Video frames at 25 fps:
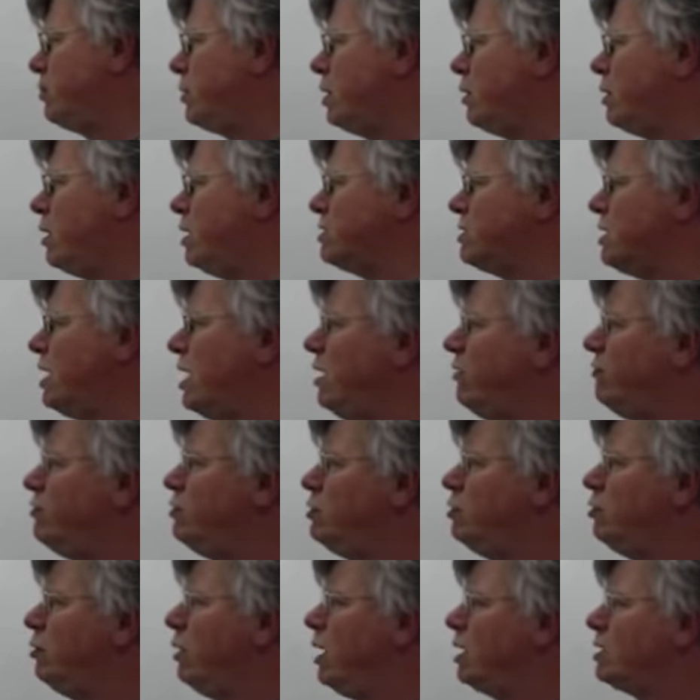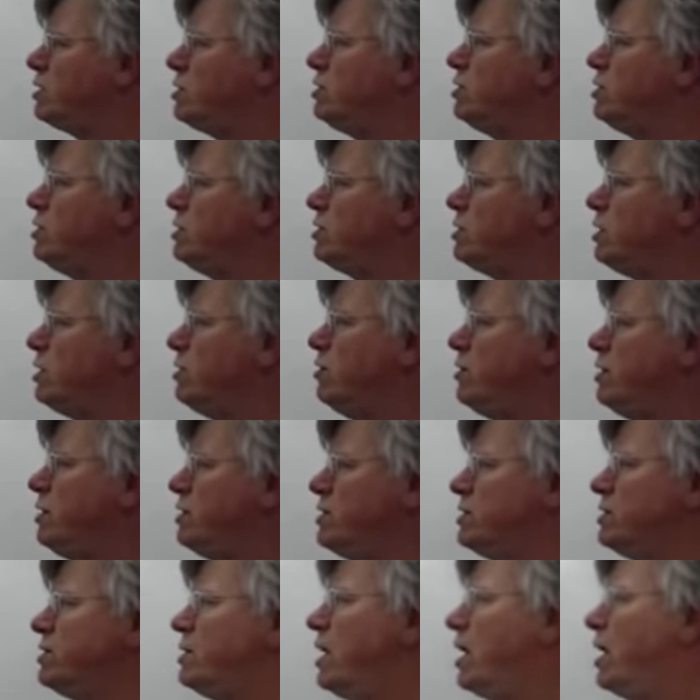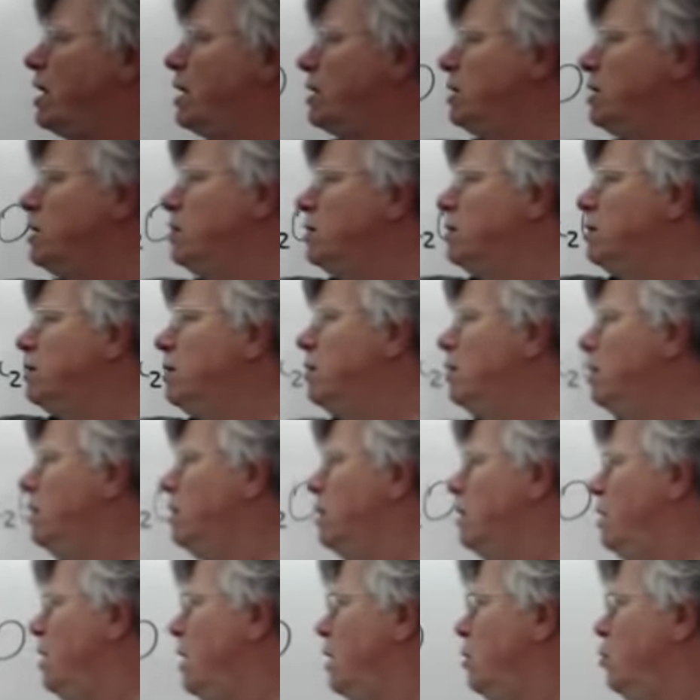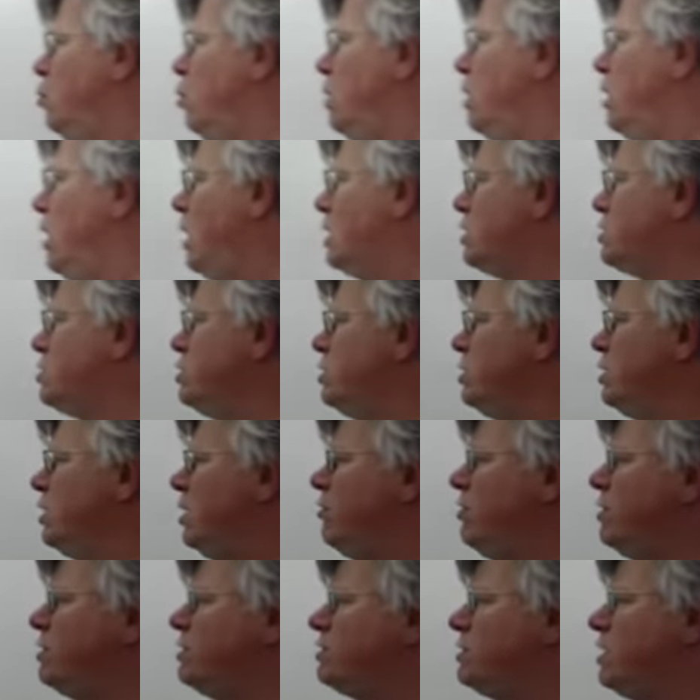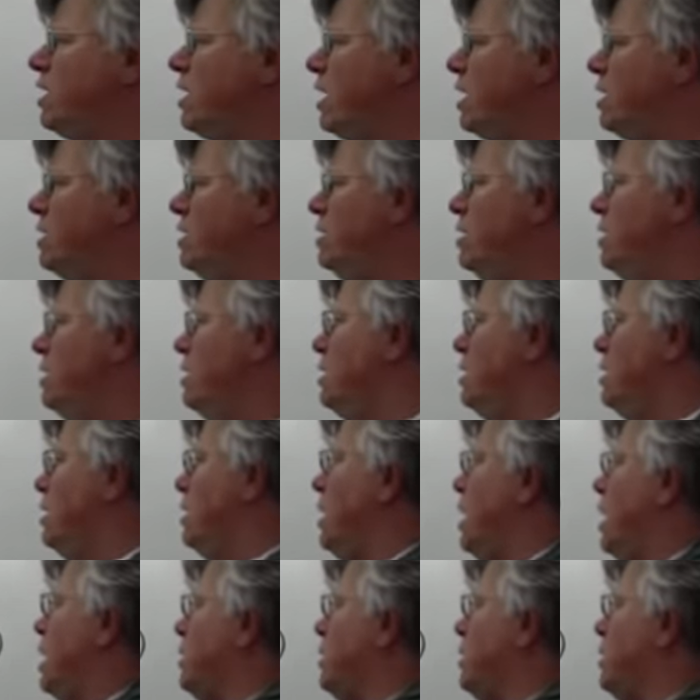Because I have 2 oxygens on this side and 1 oxygen on this side, I